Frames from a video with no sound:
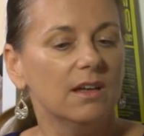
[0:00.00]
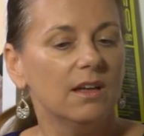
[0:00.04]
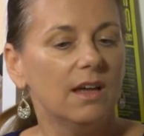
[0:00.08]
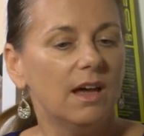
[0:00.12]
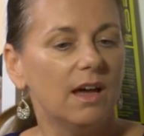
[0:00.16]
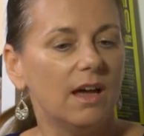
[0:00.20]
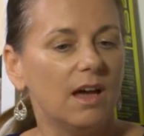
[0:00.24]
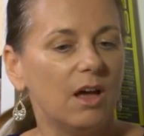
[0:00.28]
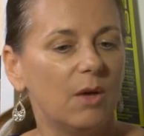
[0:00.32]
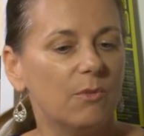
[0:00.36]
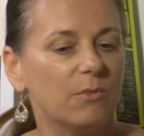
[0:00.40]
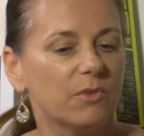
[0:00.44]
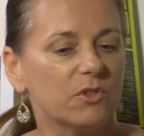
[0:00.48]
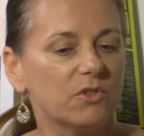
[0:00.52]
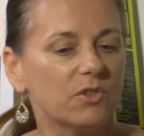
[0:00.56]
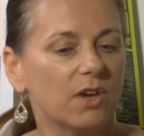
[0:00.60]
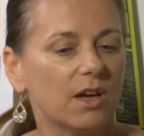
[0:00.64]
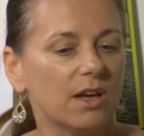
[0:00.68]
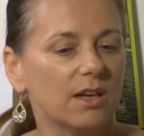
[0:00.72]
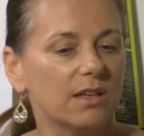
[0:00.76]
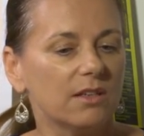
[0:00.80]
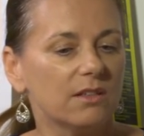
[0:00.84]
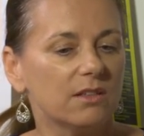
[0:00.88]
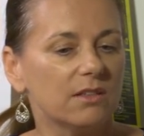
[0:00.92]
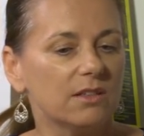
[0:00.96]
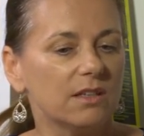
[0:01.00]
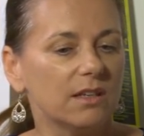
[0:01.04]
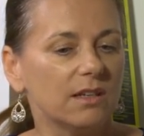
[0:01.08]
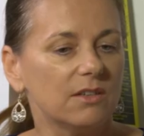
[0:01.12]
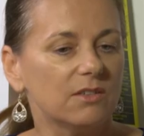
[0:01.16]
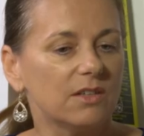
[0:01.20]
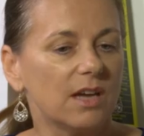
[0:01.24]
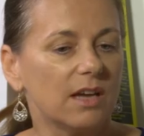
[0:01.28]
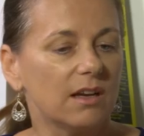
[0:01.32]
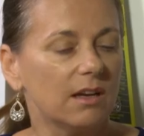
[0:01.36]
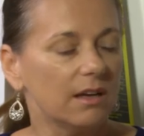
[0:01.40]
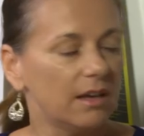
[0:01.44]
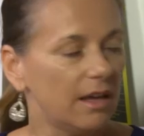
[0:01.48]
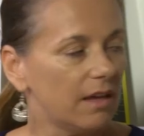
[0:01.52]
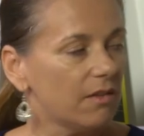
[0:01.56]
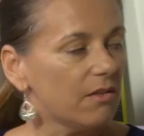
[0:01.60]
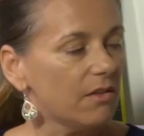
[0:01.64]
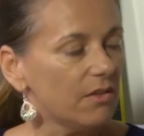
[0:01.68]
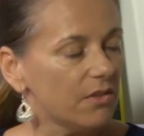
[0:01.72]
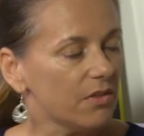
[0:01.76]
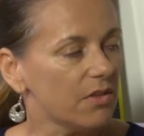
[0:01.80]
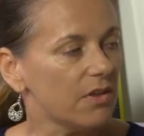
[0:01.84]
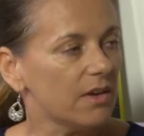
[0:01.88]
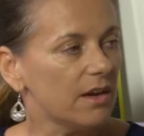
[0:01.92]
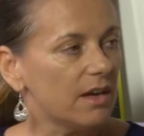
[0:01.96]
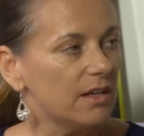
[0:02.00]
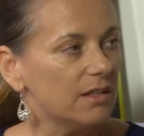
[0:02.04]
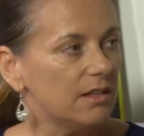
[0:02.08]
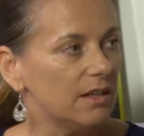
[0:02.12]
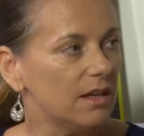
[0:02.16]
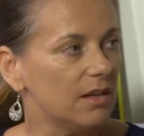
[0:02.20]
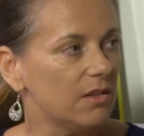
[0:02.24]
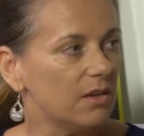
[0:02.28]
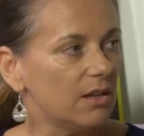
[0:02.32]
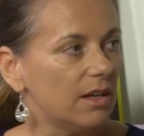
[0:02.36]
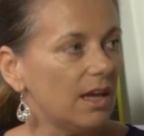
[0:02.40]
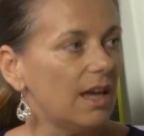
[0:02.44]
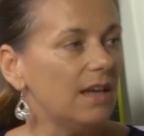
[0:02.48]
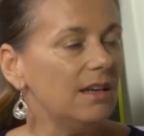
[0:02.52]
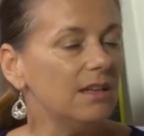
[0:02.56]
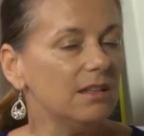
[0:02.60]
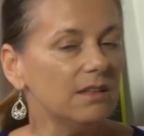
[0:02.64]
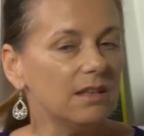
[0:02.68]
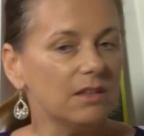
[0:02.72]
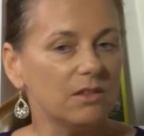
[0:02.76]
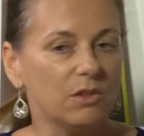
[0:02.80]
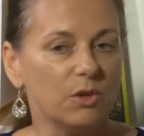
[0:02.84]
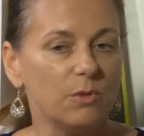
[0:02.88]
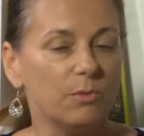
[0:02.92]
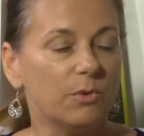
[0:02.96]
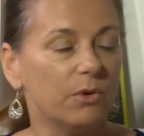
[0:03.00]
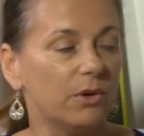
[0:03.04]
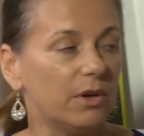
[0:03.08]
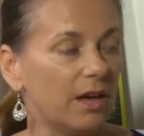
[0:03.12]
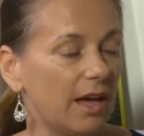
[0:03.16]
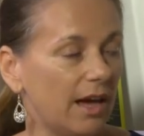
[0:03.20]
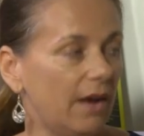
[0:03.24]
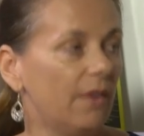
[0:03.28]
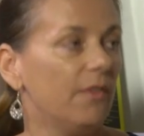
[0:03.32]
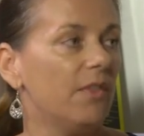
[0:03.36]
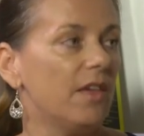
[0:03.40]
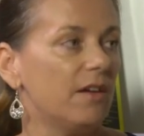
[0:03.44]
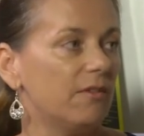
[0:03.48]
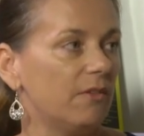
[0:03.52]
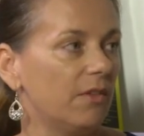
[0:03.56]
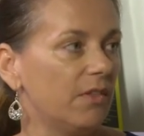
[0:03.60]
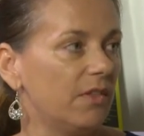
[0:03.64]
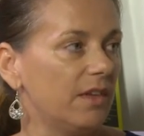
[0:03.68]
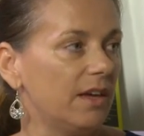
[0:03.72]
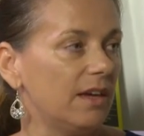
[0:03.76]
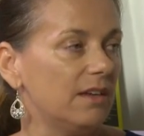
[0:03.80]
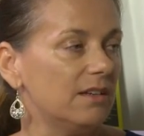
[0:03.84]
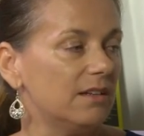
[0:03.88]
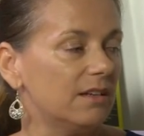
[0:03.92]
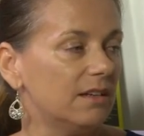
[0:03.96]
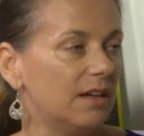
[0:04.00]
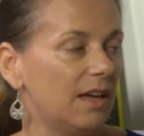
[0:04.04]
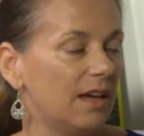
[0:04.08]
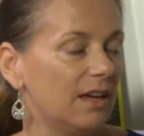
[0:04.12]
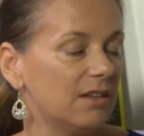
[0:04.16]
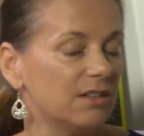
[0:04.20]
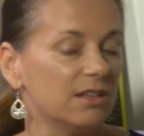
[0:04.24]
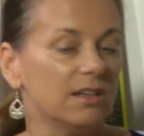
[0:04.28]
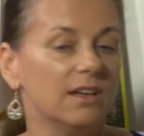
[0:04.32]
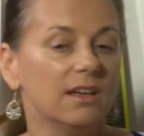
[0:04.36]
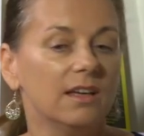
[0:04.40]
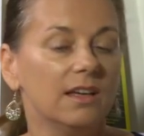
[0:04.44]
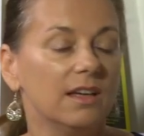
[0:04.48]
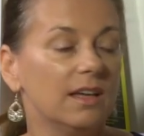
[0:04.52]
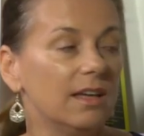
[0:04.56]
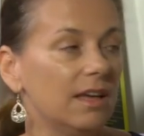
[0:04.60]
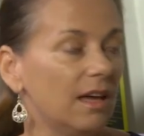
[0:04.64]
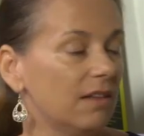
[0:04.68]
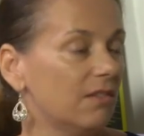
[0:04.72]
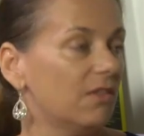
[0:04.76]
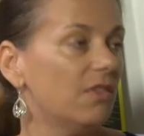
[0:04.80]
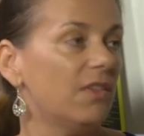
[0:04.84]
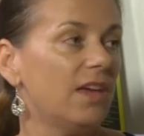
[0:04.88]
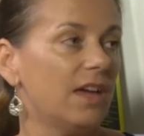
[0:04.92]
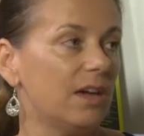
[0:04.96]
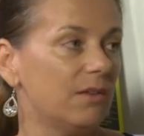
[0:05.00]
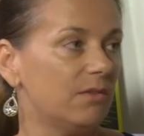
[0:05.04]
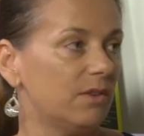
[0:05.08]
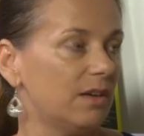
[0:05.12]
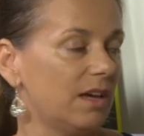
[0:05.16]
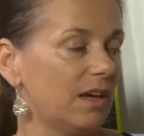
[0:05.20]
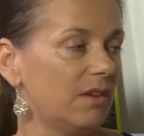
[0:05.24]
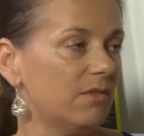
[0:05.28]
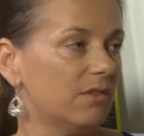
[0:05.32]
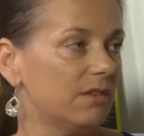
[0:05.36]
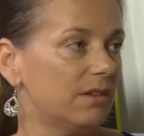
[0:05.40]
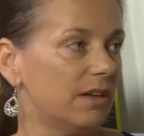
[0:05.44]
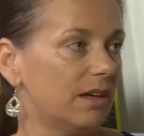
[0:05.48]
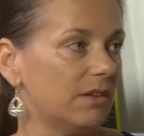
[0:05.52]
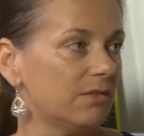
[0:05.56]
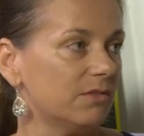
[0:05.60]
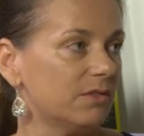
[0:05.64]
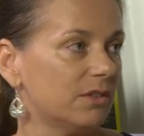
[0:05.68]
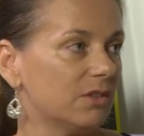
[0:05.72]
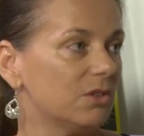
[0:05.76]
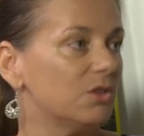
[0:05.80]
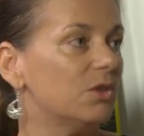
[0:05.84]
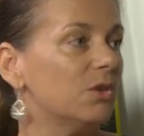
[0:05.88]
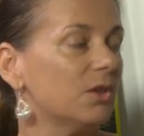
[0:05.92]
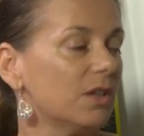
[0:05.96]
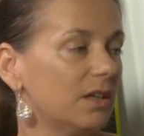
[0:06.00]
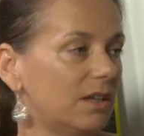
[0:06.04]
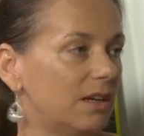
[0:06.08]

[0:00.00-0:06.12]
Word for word: Um, trying to teach adolescents the idea that anything that you put out there on the internet it's there forever after. You can